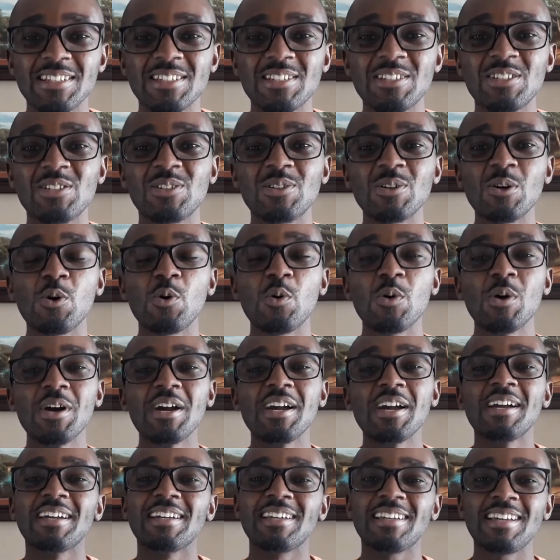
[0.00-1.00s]
So
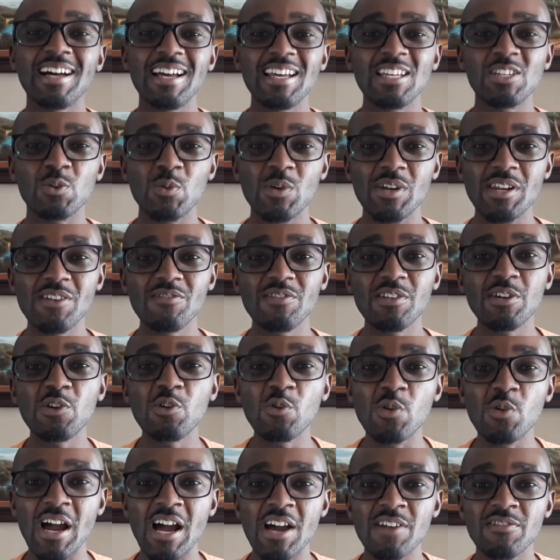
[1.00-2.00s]
guys, whenever you
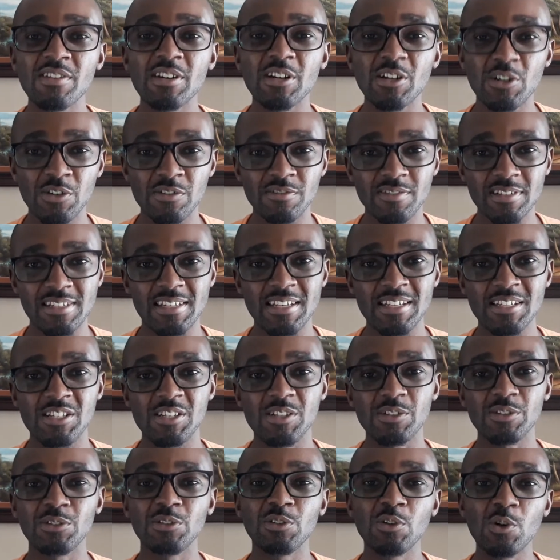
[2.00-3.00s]
are having a
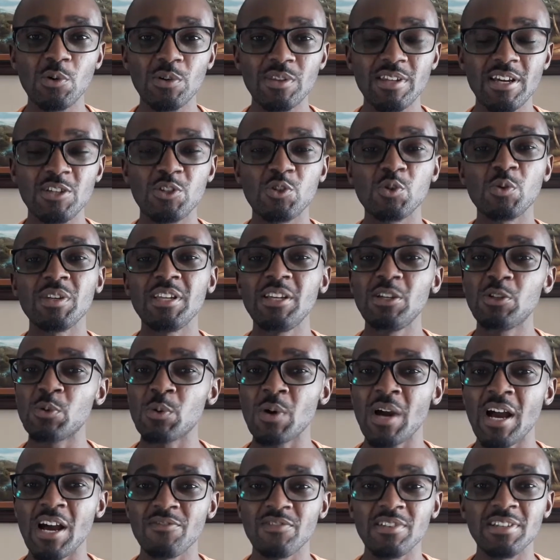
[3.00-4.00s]
conversation, know that you need to
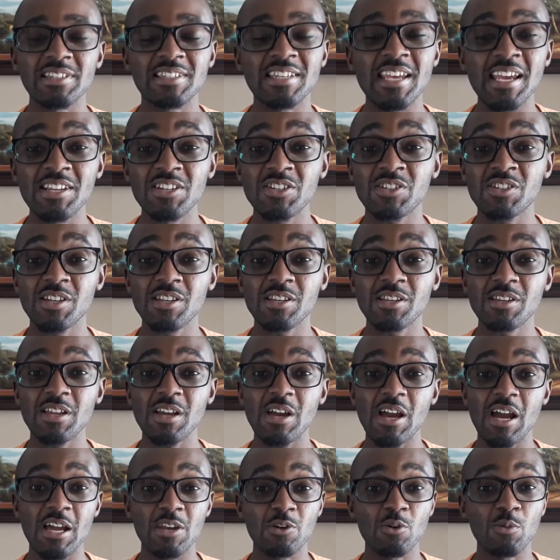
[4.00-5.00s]
have intention
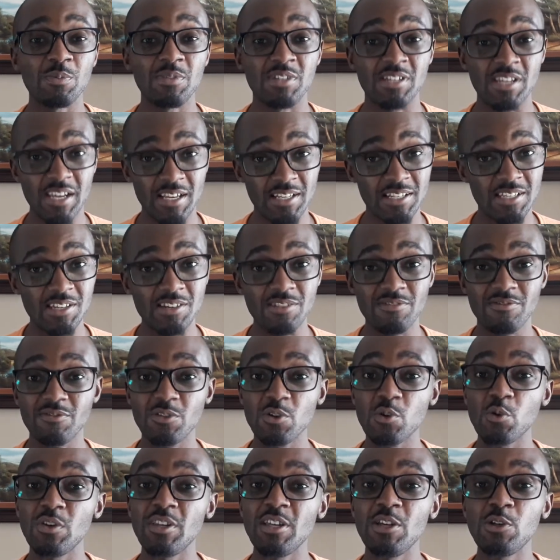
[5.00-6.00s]
and objective.
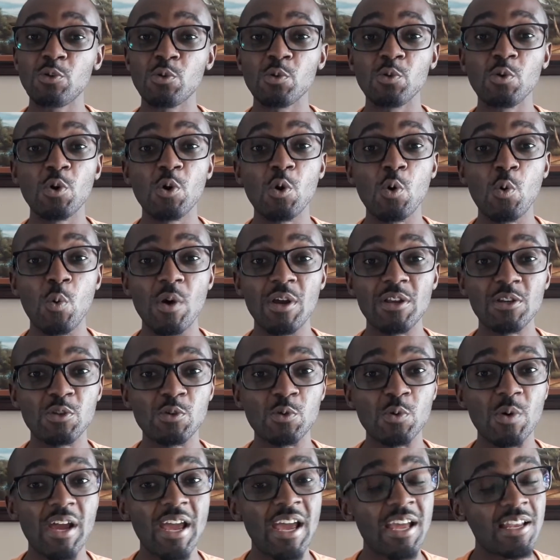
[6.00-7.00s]
You need to know when to
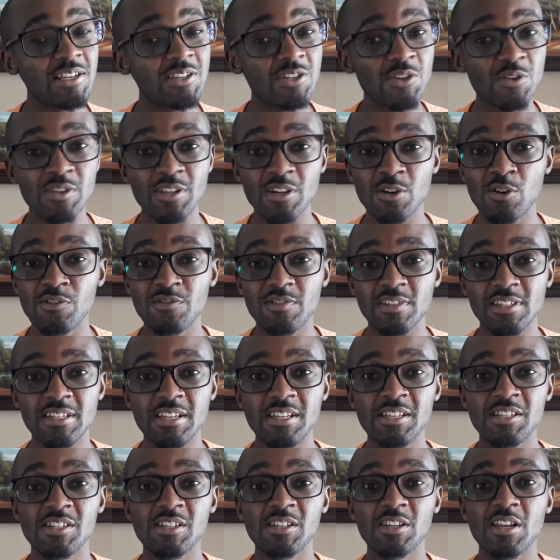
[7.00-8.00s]
enter the
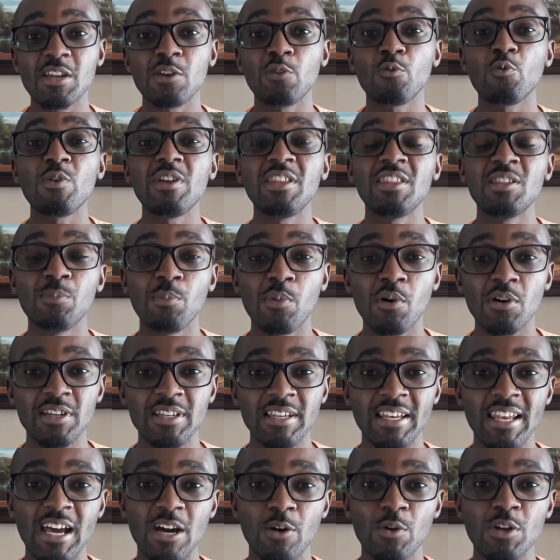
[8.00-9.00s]
conversation and read the body
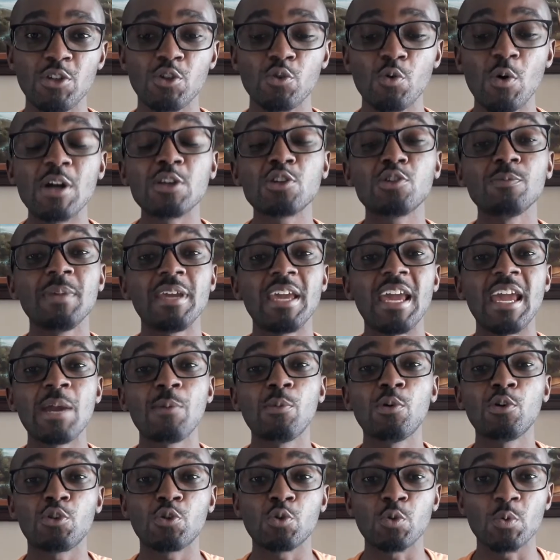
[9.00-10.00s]
language. You want to be
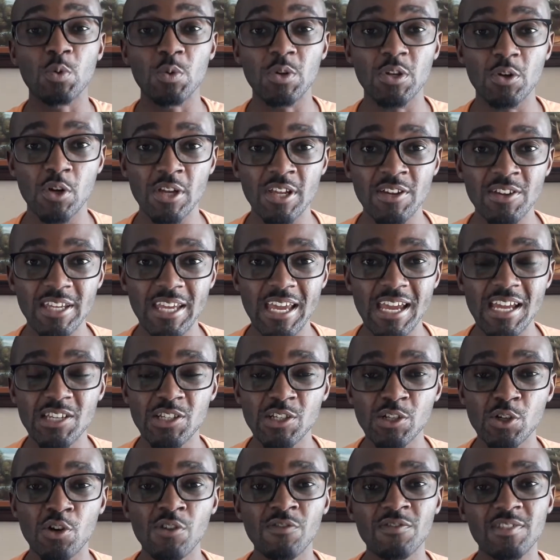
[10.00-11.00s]
able to engage
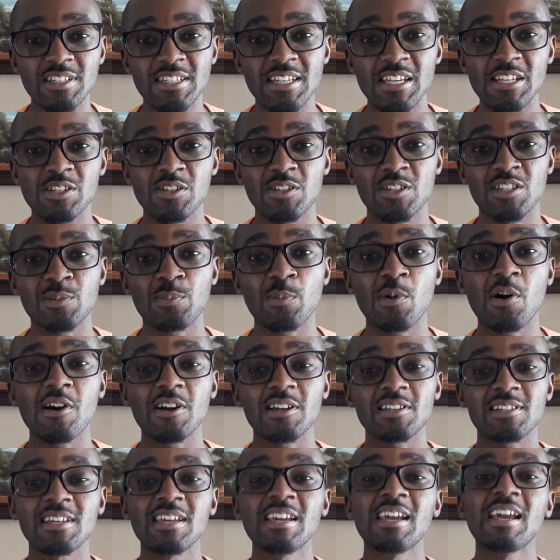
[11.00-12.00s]
in conversation
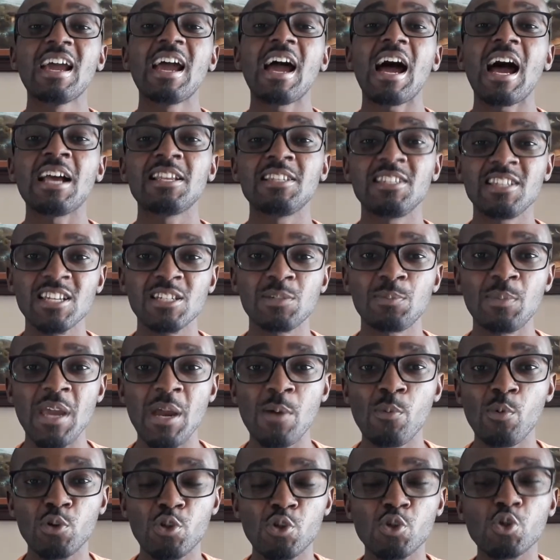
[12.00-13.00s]
sparks and just be
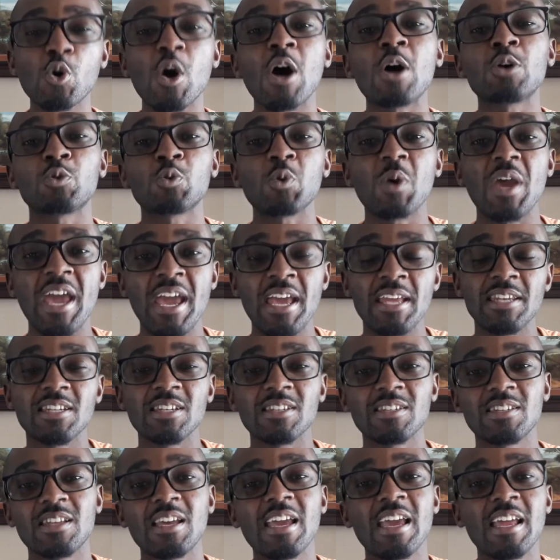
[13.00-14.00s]
able to know how to
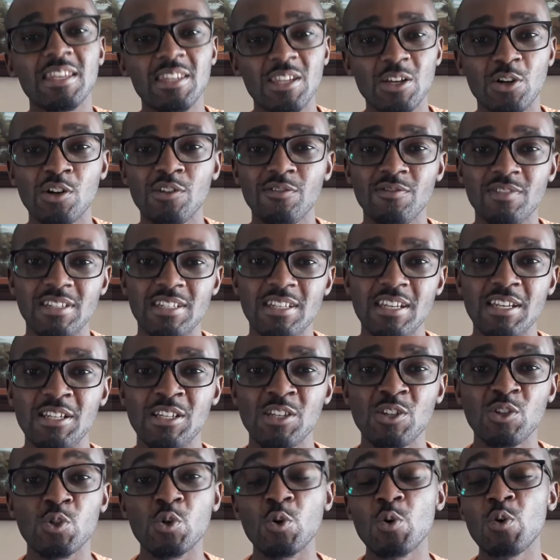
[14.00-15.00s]
end the conversation.
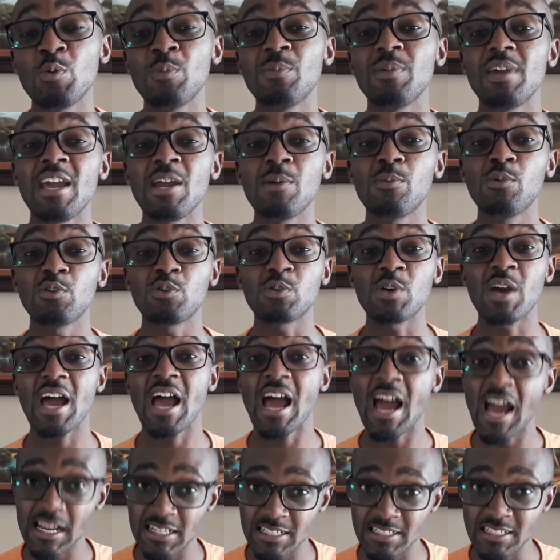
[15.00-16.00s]
So you'll be able to
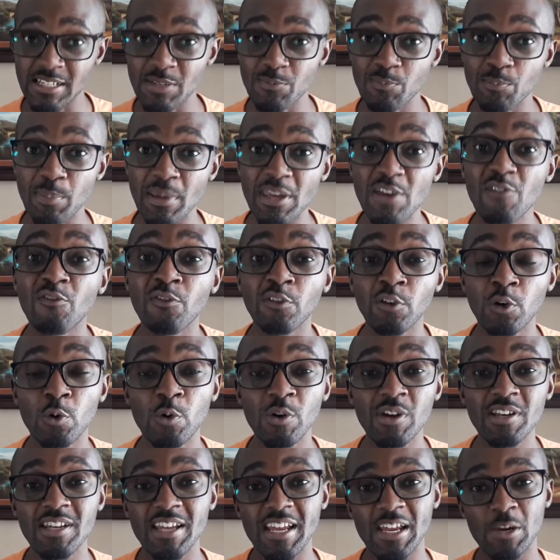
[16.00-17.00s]
actually be
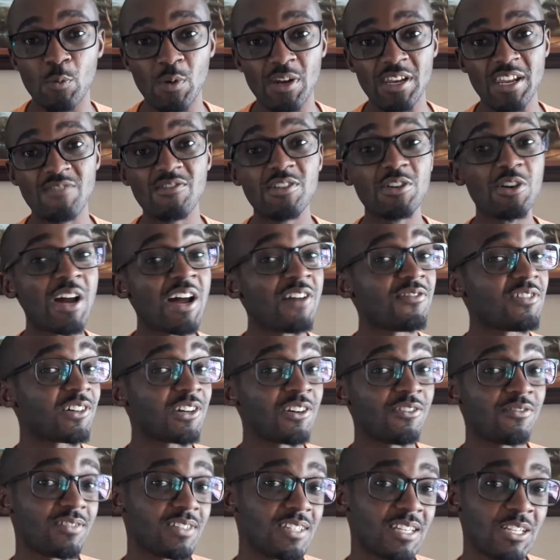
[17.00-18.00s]
fluid in whenever you're having a
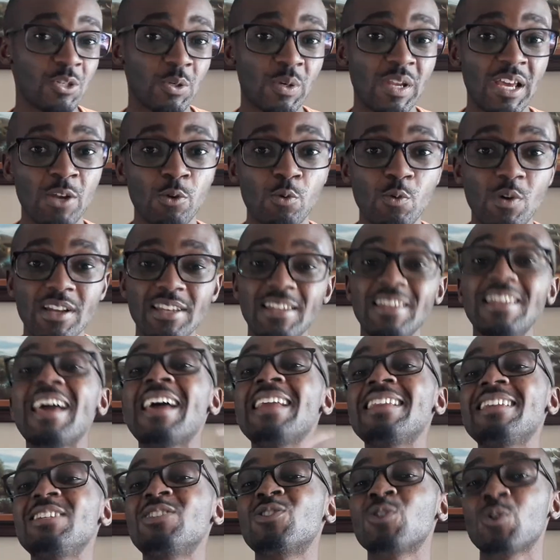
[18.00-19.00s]
conversation, anyone in
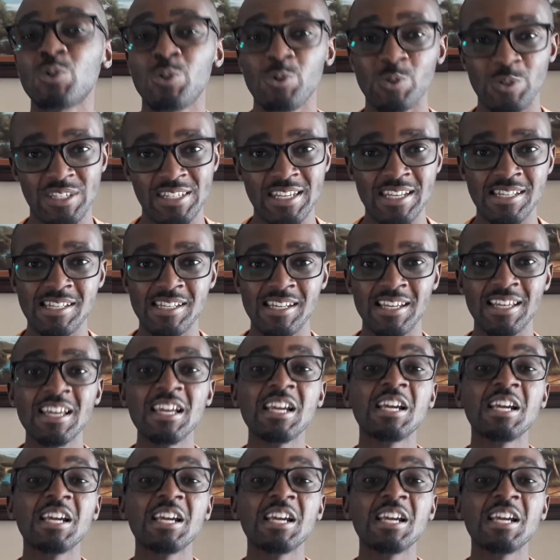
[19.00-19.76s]
any social setting.